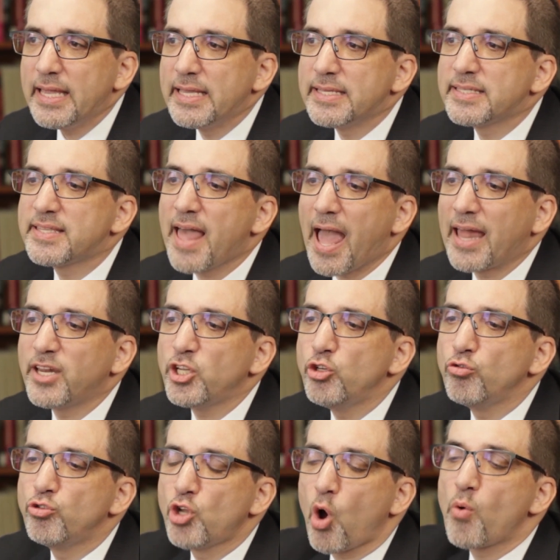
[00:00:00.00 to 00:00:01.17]
is that
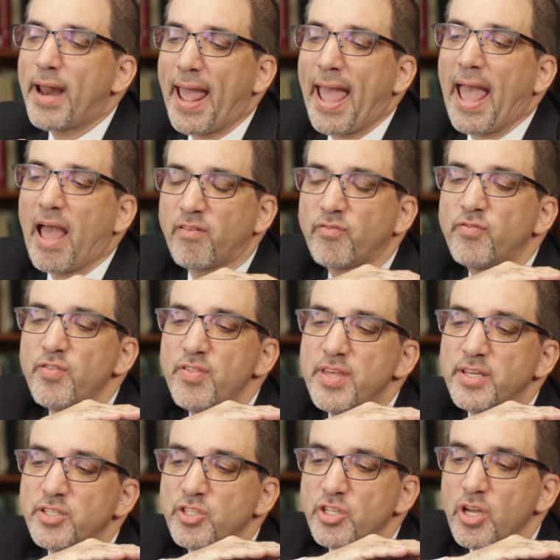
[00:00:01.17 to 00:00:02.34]
you don't have
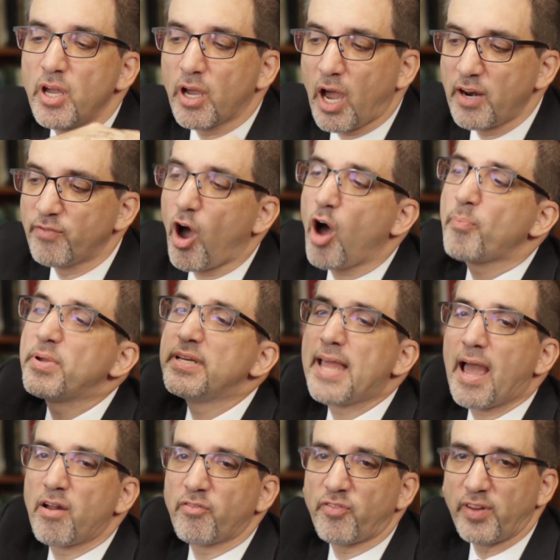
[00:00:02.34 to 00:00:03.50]
this kind of up and
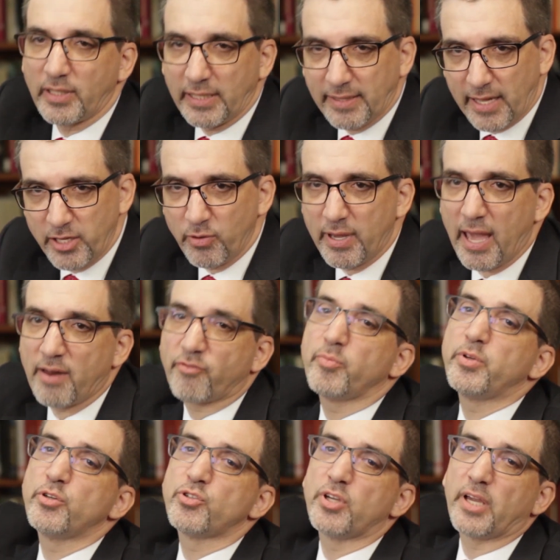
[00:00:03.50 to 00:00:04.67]
down feeling that you get
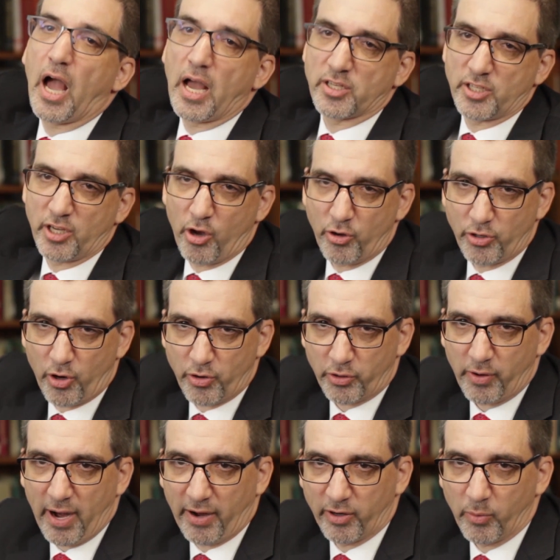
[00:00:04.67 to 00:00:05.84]
from using oxycodone
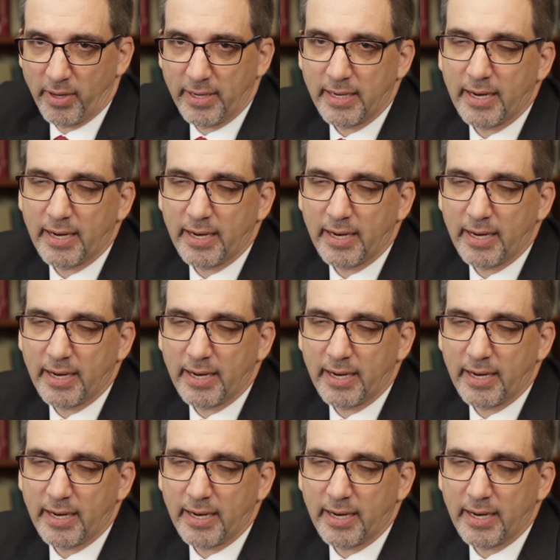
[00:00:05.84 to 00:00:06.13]
or heroin.